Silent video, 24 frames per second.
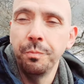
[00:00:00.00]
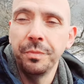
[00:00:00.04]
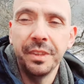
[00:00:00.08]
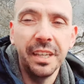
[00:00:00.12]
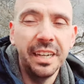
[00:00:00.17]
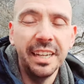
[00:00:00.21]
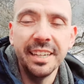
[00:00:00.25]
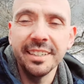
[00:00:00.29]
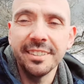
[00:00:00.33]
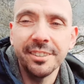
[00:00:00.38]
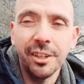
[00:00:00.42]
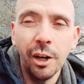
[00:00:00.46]
The
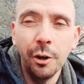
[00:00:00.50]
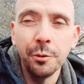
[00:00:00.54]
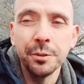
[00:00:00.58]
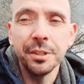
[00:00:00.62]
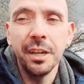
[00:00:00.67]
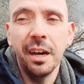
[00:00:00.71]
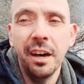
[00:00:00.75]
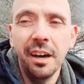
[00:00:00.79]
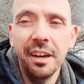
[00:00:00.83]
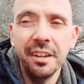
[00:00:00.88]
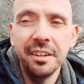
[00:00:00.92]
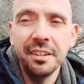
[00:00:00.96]
list goes
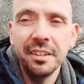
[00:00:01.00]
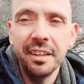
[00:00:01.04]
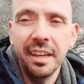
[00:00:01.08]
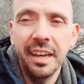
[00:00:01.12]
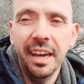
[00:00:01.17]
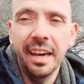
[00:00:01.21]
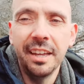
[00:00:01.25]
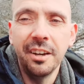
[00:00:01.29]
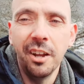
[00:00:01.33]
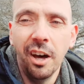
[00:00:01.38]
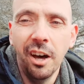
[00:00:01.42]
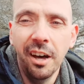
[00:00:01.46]
on
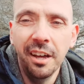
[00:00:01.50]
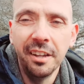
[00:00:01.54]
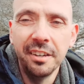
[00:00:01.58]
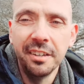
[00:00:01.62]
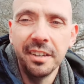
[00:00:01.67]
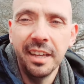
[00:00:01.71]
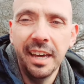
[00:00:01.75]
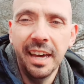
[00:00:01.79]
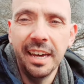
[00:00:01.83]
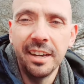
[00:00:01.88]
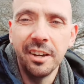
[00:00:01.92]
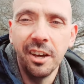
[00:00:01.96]
and on
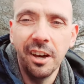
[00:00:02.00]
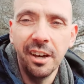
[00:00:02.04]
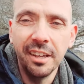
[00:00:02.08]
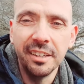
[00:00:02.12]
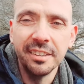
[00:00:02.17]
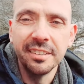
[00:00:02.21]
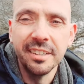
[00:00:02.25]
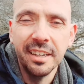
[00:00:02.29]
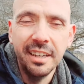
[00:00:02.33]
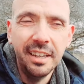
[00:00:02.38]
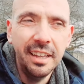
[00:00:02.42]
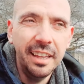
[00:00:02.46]
and
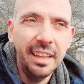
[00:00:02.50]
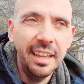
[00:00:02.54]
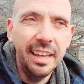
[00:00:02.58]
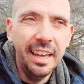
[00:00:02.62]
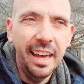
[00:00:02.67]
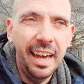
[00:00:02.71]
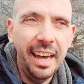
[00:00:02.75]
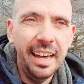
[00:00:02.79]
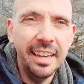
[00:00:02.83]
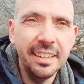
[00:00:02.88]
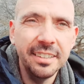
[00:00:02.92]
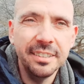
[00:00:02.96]
on
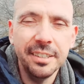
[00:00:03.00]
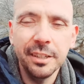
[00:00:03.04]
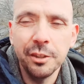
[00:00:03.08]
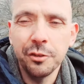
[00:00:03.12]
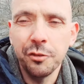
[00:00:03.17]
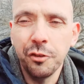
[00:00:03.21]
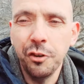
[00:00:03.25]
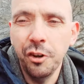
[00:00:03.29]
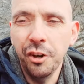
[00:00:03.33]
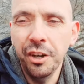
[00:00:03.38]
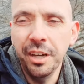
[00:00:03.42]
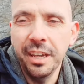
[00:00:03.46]
as they
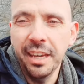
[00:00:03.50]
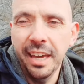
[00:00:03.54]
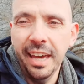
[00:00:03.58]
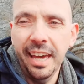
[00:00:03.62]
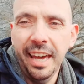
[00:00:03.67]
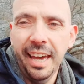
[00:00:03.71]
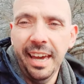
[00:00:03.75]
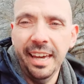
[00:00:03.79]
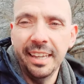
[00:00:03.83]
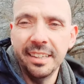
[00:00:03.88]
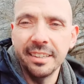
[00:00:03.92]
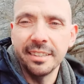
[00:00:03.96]
try
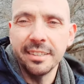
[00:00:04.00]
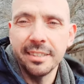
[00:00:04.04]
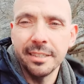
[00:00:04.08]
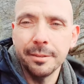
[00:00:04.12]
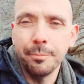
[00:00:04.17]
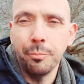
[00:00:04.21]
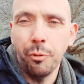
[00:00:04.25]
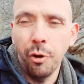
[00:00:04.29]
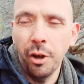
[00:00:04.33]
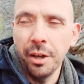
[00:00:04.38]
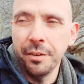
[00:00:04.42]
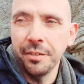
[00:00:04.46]
and
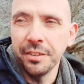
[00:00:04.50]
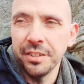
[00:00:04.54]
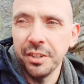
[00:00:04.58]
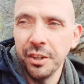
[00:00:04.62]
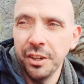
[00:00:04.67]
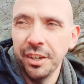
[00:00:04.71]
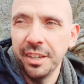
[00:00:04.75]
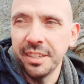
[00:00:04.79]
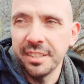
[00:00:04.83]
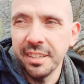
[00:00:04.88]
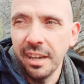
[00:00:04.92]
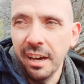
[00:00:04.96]

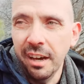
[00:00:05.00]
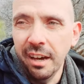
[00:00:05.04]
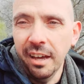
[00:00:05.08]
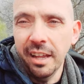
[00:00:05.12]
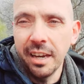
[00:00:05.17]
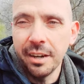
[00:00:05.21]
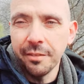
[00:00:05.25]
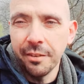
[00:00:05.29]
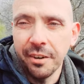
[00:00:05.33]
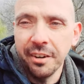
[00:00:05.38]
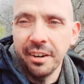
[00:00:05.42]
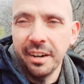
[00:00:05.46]
privatise all
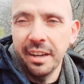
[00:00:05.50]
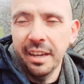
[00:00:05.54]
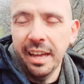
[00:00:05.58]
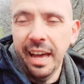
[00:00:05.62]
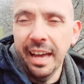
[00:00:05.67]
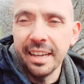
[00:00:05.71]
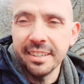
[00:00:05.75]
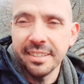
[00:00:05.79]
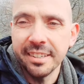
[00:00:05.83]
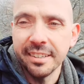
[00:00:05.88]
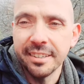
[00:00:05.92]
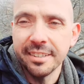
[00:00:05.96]
of our
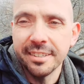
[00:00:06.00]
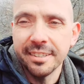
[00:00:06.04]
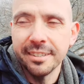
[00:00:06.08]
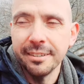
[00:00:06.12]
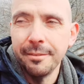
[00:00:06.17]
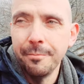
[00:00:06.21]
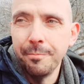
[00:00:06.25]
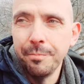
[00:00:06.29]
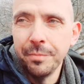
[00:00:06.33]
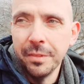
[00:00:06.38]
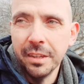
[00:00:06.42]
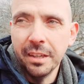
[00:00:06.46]
assets,
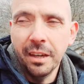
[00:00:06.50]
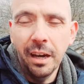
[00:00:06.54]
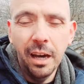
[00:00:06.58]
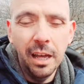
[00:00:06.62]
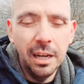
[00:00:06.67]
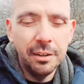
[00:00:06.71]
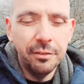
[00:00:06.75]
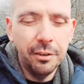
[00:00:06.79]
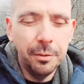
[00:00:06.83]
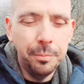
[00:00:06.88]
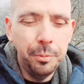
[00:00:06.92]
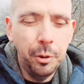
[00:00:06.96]
all
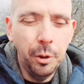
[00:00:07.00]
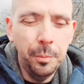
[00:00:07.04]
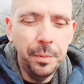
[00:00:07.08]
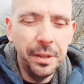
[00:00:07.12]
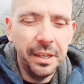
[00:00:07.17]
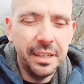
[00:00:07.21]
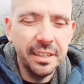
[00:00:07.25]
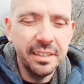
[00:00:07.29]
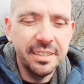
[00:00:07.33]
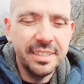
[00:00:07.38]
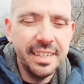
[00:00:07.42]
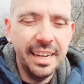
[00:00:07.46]
of our
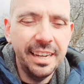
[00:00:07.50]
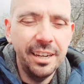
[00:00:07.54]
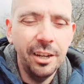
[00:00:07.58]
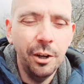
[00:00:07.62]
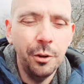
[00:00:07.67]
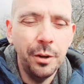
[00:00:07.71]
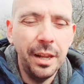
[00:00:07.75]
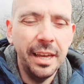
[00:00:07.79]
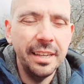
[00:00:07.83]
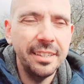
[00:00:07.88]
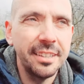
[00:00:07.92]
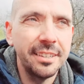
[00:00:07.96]
public and
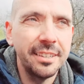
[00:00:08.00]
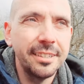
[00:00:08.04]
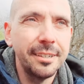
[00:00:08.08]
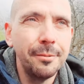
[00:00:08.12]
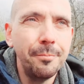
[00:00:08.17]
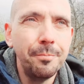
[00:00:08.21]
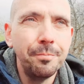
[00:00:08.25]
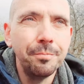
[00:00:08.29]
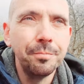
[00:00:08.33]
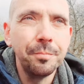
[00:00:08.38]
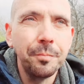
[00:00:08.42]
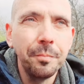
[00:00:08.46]
state-owned assets.
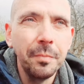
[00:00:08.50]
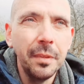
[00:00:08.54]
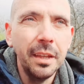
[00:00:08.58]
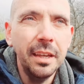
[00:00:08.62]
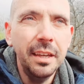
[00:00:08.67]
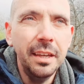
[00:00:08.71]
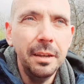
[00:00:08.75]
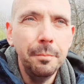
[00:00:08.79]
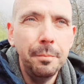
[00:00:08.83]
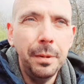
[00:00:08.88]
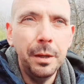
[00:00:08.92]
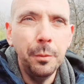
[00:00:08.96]

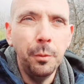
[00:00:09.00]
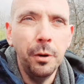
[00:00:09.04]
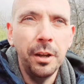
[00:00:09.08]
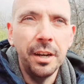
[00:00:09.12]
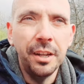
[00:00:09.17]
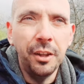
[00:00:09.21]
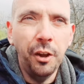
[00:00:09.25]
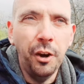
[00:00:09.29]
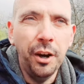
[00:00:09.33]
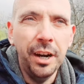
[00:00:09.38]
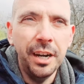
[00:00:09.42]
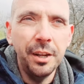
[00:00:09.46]
Meanwhile,
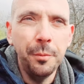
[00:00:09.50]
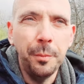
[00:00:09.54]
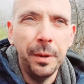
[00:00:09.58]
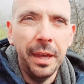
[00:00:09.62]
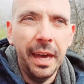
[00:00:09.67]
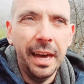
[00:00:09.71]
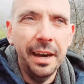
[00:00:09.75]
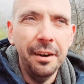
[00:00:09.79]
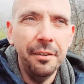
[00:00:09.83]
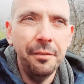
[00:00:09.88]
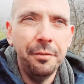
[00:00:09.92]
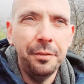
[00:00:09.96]
in Ireland, we
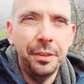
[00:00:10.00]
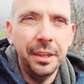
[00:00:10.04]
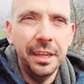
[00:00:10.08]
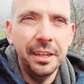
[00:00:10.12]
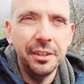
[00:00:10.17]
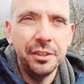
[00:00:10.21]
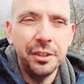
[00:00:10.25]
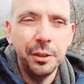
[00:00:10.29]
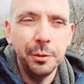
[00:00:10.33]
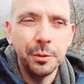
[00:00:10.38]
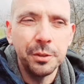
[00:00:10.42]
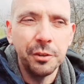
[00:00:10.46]
have the
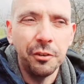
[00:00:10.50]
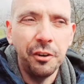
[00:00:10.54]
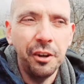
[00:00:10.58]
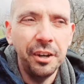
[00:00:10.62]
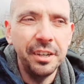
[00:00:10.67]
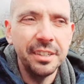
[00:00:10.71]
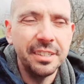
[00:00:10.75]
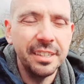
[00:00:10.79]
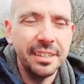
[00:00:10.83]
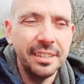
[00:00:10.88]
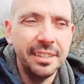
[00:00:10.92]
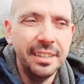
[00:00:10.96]
issues
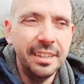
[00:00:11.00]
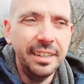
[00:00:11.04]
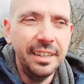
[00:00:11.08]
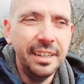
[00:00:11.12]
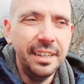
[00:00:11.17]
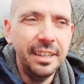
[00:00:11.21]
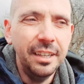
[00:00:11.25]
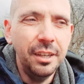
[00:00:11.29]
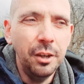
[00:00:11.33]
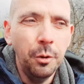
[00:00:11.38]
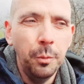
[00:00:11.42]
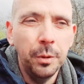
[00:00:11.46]
arising
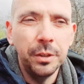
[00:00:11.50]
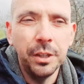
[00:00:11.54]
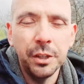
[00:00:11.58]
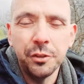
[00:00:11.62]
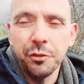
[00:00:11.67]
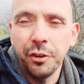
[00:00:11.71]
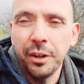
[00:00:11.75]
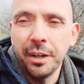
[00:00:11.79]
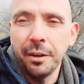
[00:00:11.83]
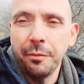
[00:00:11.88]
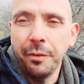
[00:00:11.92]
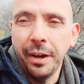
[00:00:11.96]
where they're
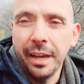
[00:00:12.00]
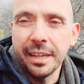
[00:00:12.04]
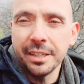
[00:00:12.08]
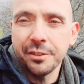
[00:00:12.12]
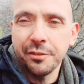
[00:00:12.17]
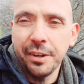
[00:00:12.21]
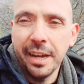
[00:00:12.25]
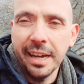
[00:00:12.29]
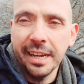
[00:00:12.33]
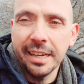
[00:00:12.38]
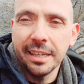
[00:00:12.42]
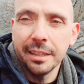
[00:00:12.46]
trying to
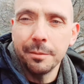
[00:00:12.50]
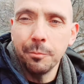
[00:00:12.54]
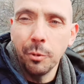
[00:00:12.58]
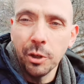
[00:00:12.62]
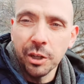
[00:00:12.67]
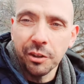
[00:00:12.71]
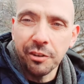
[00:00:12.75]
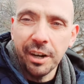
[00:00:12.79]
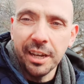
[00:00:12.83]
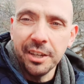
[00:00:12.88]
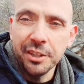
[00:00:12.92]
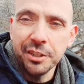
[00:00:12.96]
fast-track the
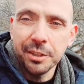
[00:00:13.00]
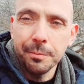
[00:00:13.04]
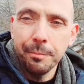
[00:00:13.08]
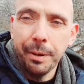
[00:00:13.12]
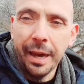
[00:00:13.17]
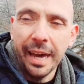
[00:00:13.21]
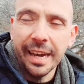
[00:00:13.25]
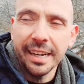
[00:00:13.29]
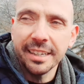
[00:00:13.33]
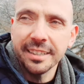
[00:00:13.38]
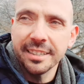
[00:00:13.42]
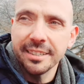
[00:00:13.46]
Migration
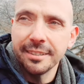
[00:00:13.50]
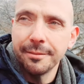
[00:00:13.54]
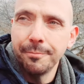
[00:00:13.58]
Pact,